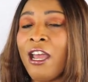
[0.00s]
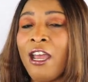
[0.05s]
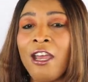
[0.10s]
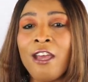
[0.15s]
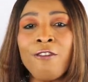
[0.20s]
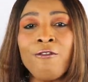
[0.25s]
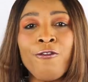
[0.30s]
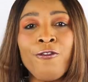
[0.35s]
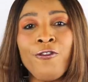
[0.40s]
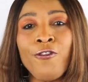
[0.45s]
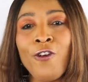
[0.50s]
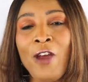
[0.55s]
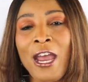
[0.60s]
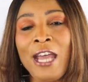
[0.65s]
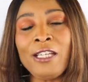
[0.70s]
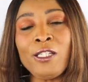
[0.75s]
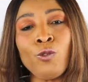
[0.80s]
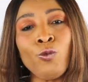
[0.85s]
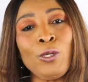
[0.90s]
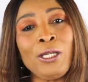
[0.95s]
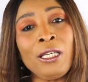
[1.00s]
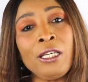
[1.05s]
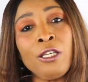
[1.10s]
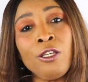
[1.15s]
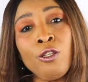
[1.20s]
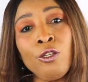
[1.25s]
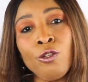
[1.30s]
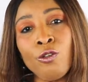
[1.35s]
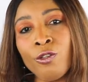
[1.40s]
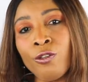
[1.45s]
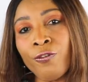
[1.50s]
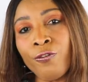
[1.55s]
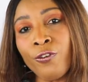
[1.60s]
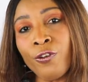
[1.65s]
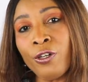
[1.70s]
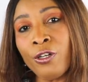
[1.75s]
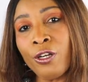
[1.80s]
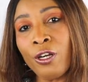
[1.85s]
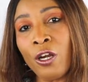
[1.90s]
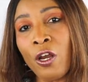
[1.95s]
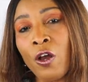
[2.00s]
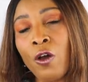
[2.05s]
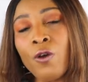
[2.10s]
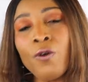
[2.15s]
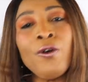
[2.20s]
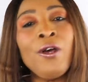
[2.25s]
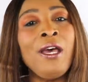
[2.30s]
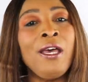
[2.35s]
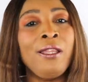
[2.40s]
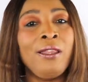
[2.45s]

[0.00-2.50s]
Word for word: and fresh with a youthful glow,